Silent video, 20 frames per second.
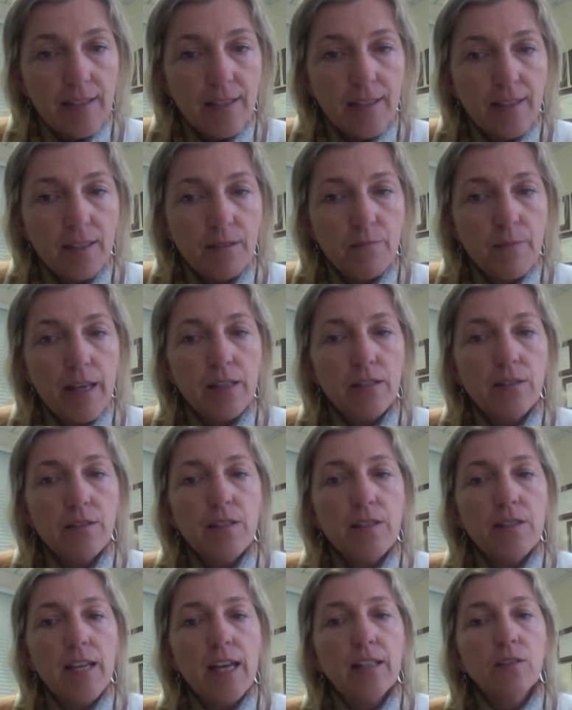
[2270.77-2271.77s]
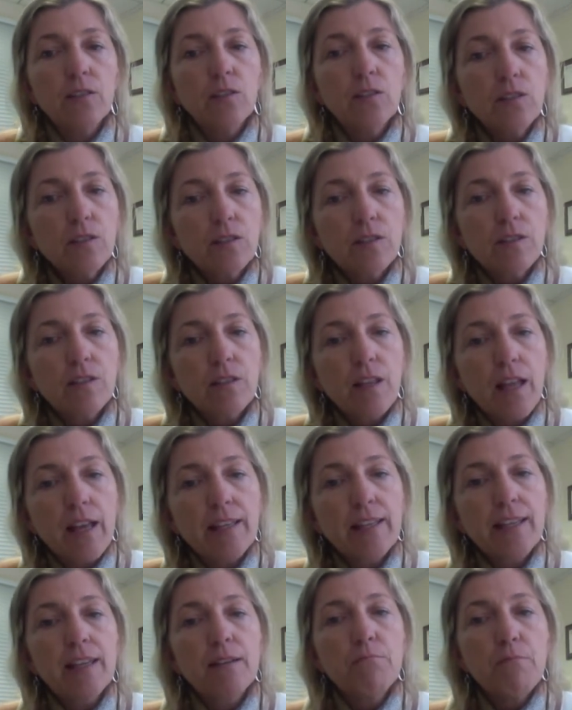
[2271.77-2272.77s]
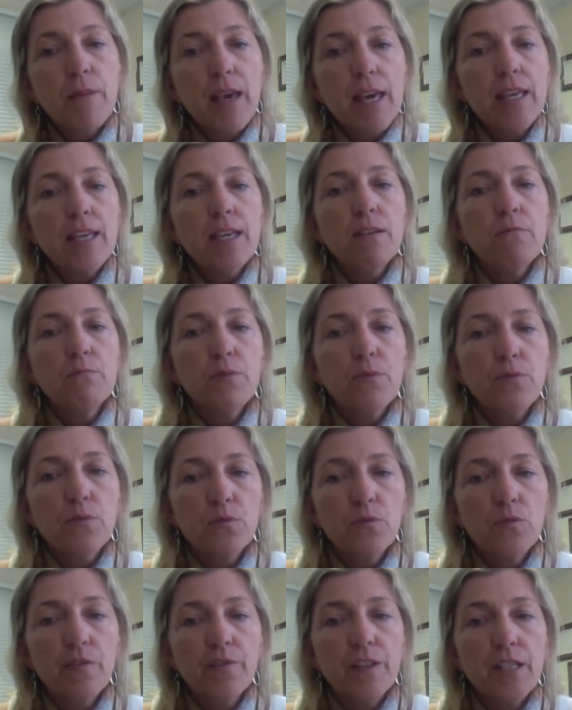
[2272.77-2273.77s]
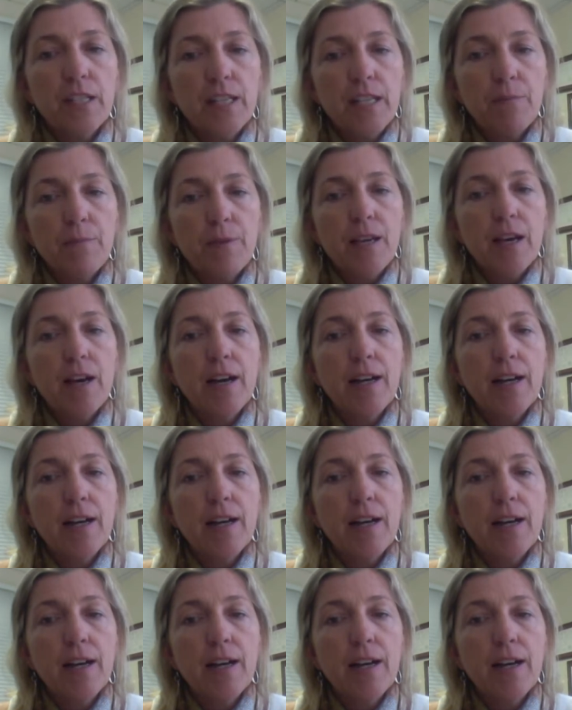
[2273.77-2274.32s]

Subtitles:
And imetelstat looks like it may improve anemia,